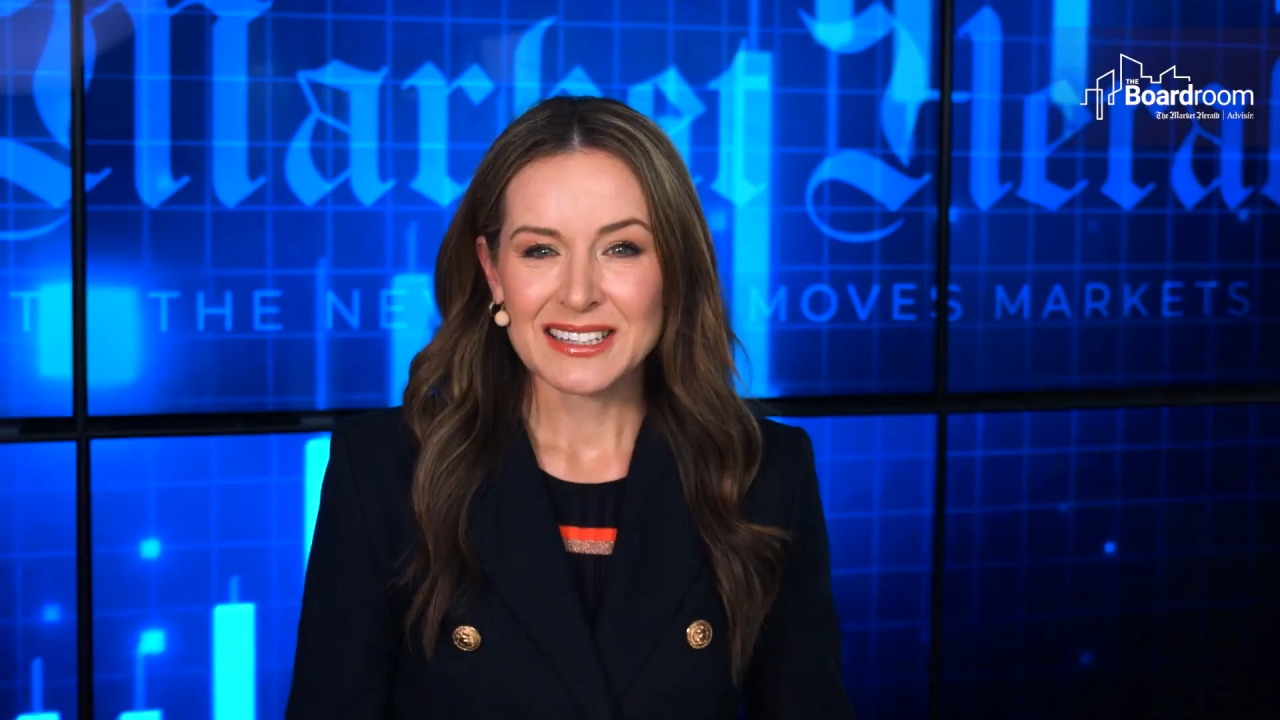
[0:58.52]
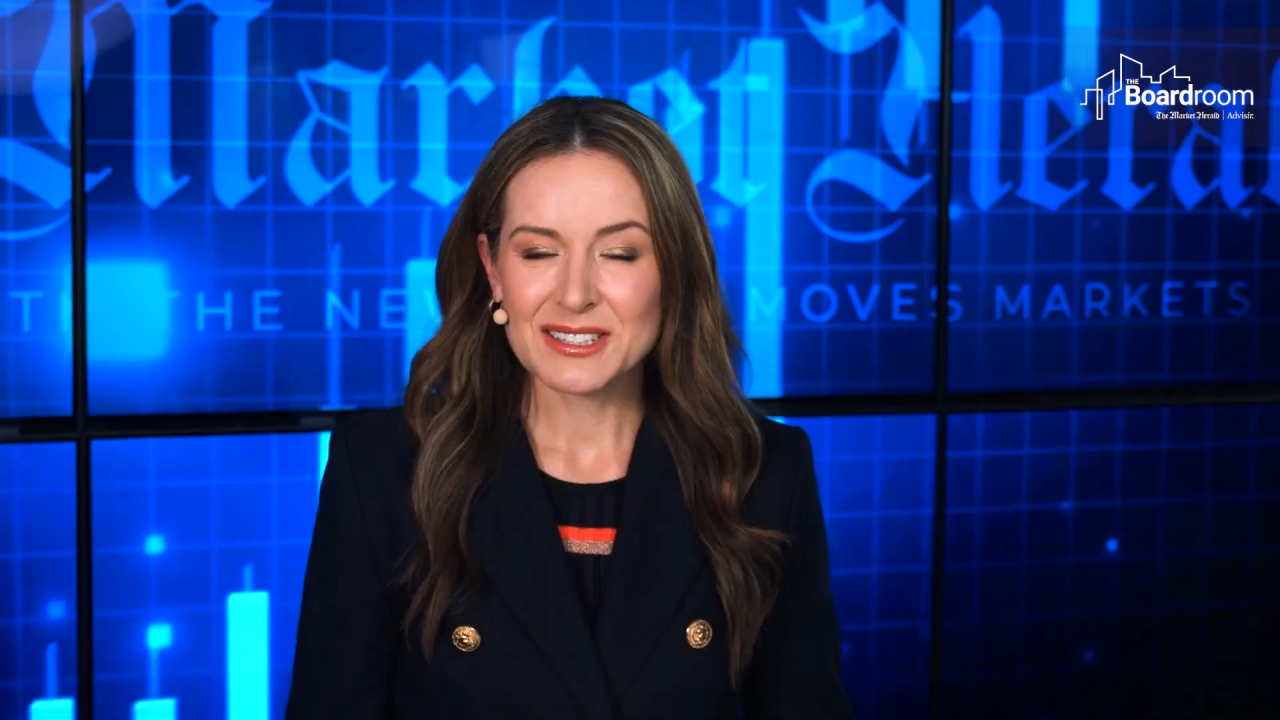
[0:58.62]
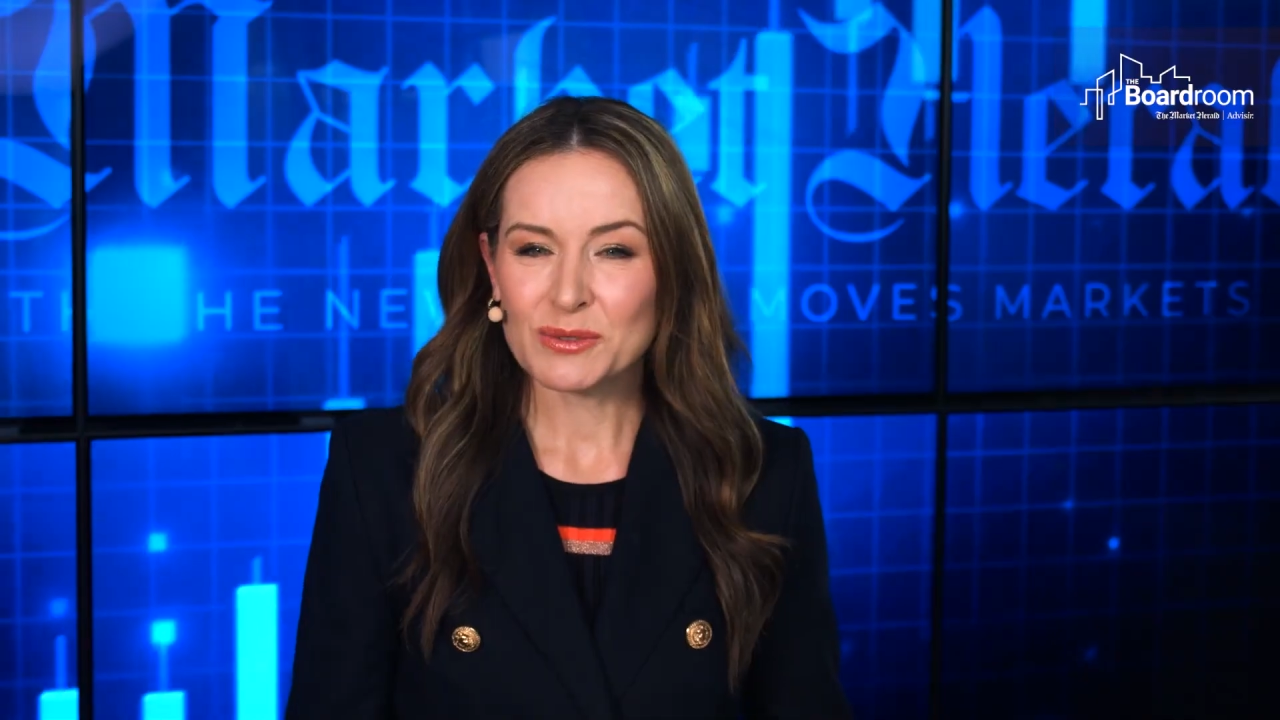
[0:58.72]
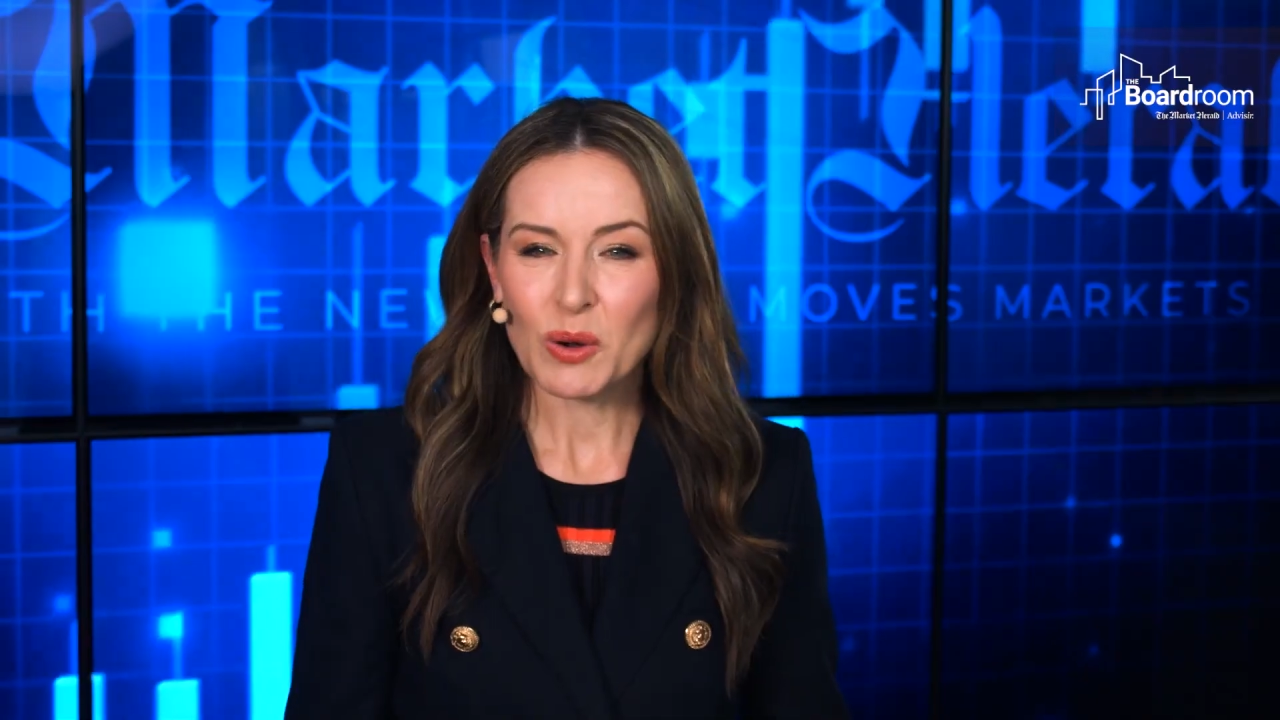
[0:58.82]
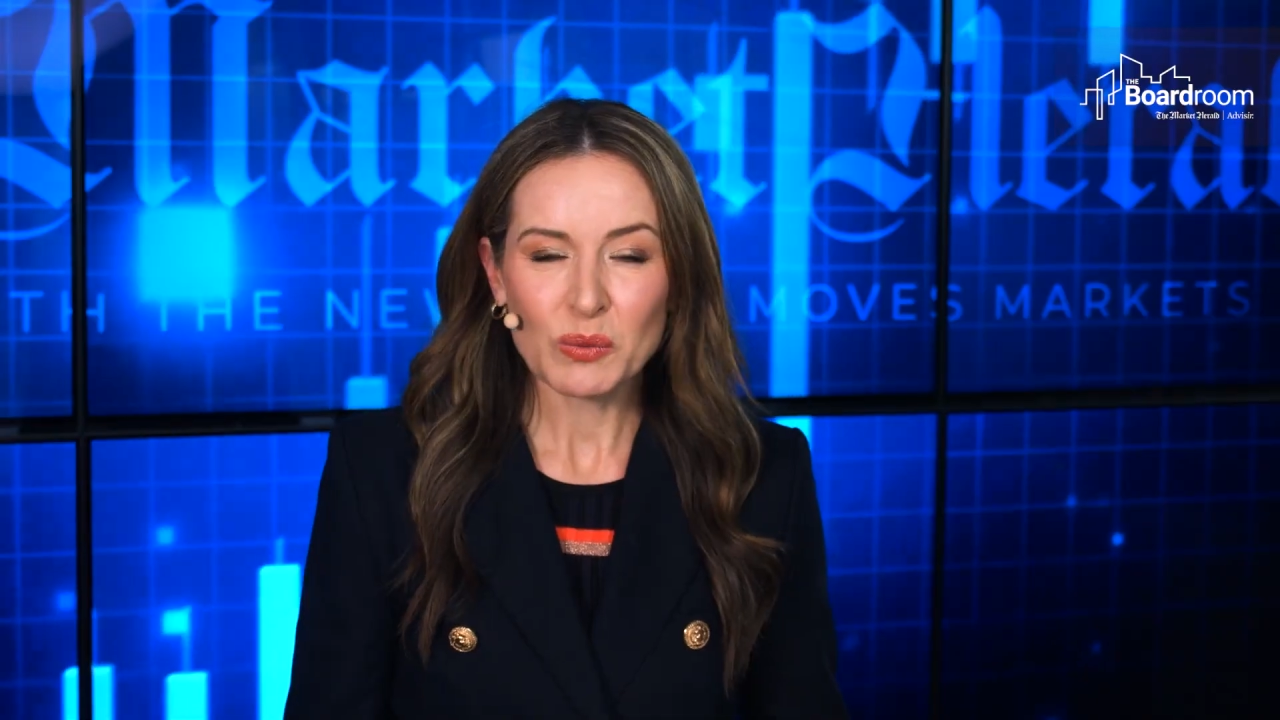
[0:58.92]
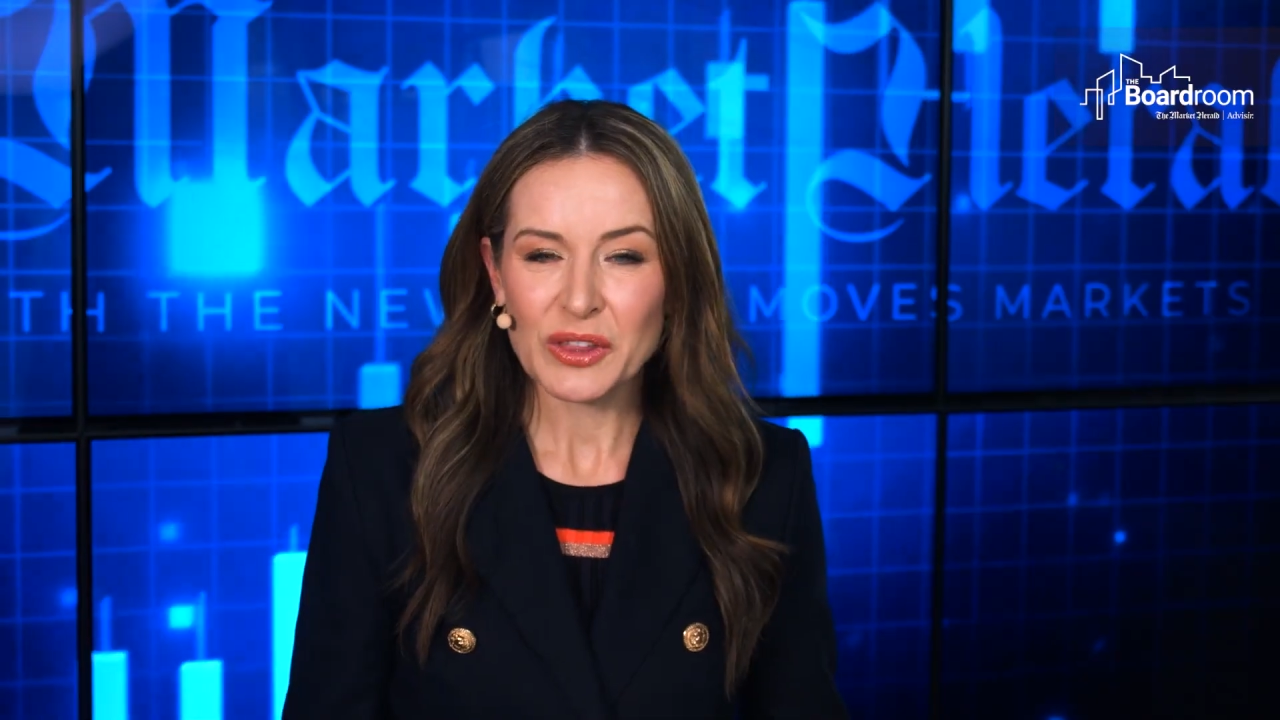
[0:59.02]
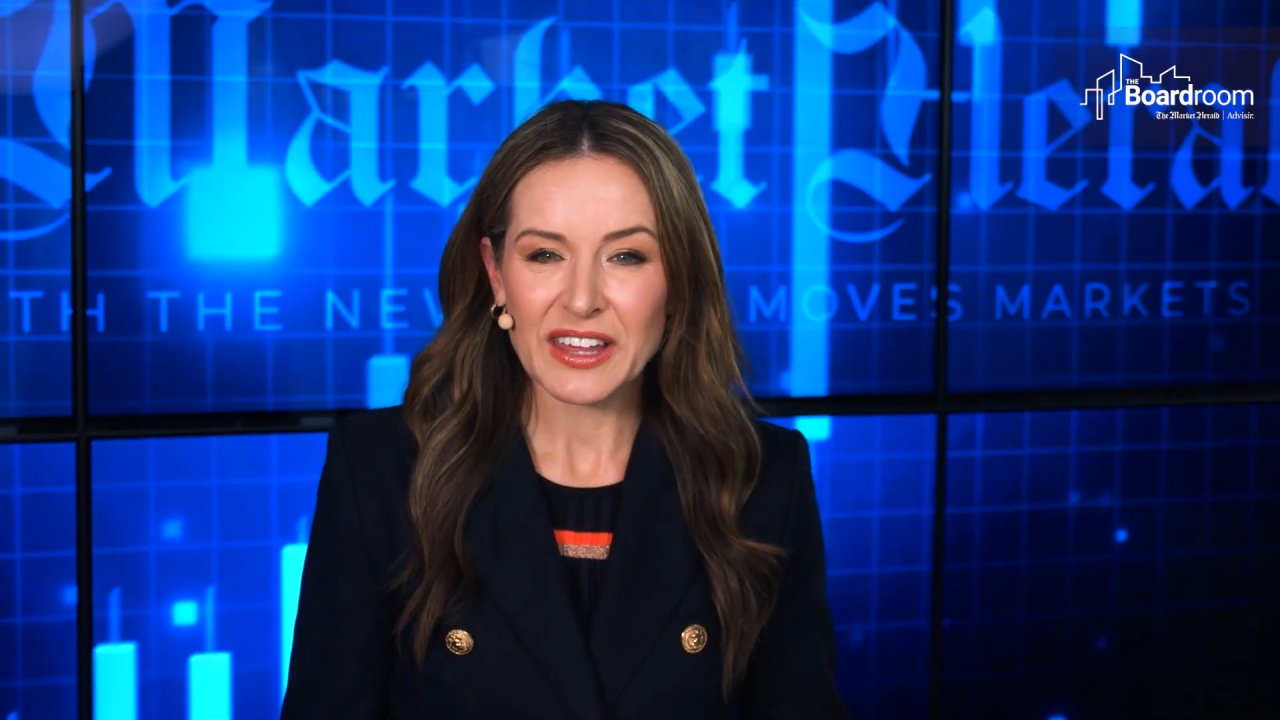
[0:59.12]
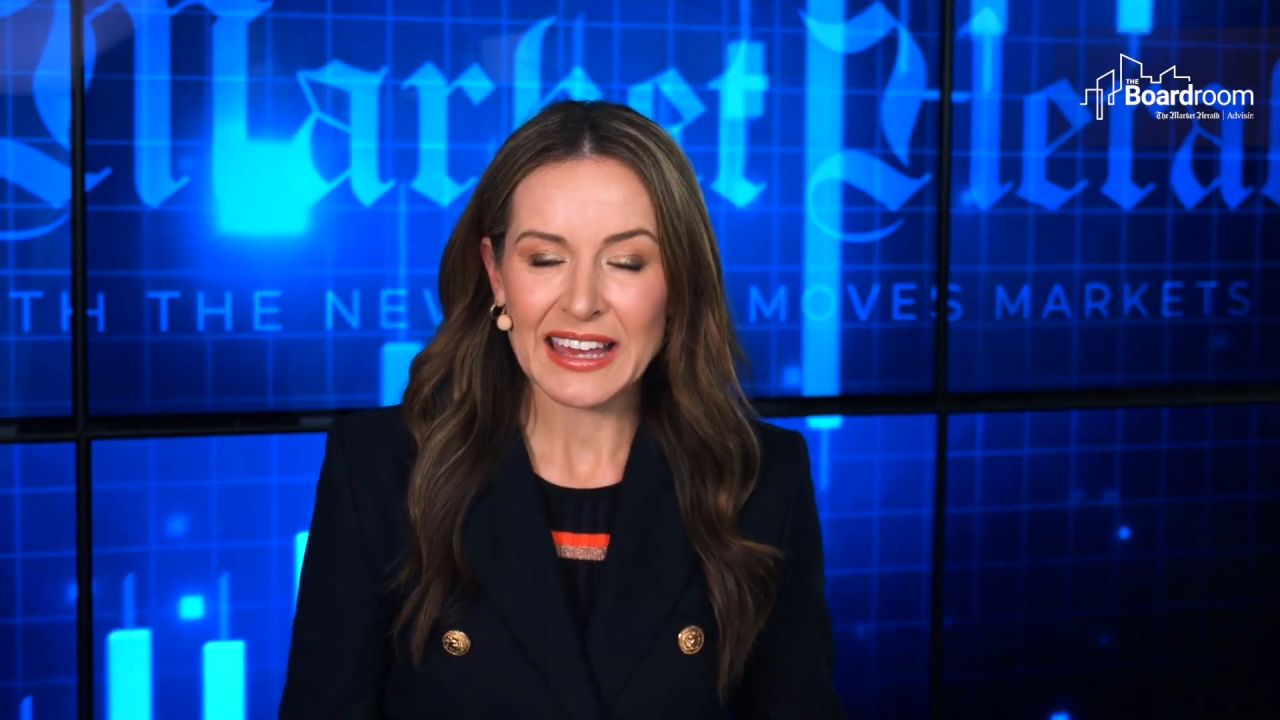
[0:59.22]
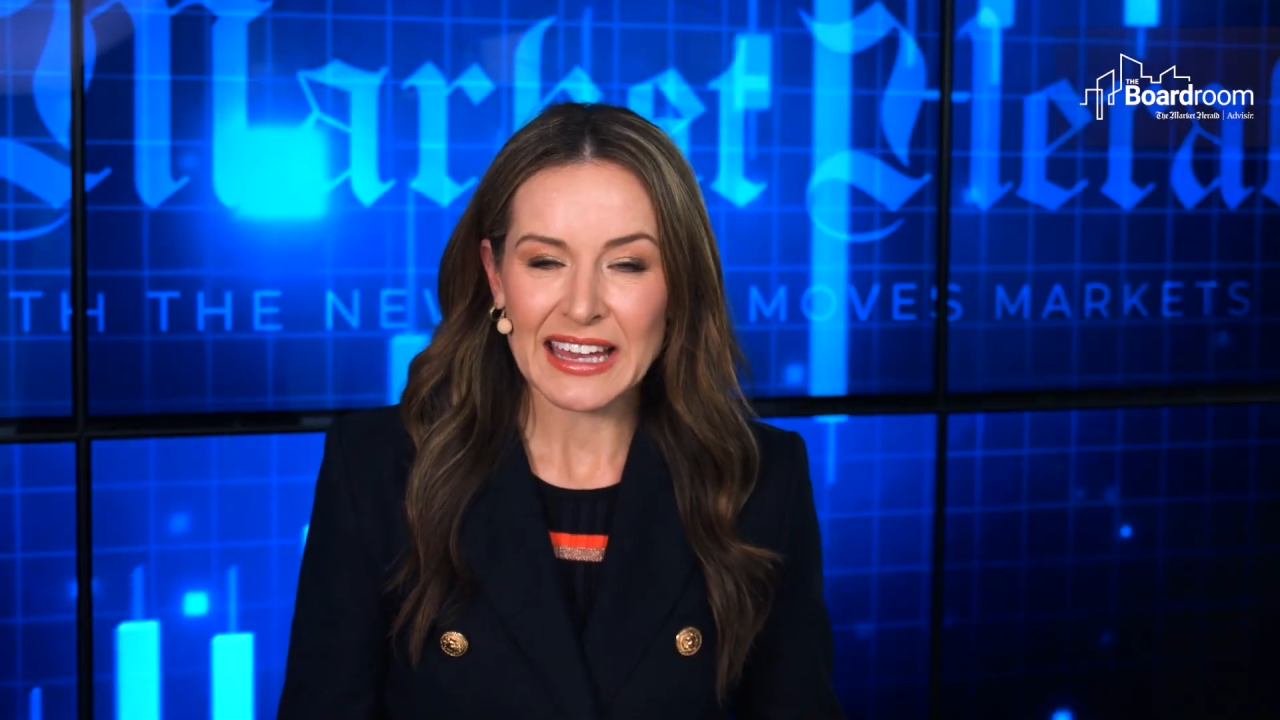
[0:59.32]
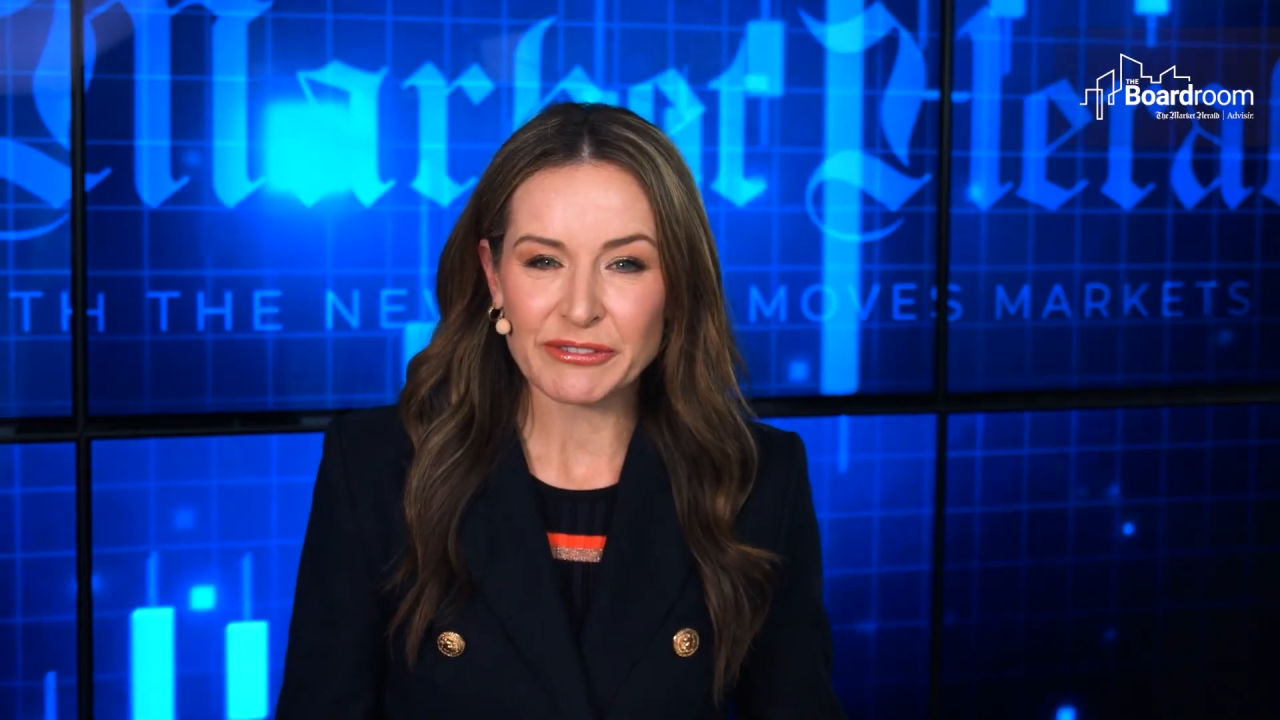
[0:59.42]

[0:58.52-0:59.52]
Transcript: So what were the key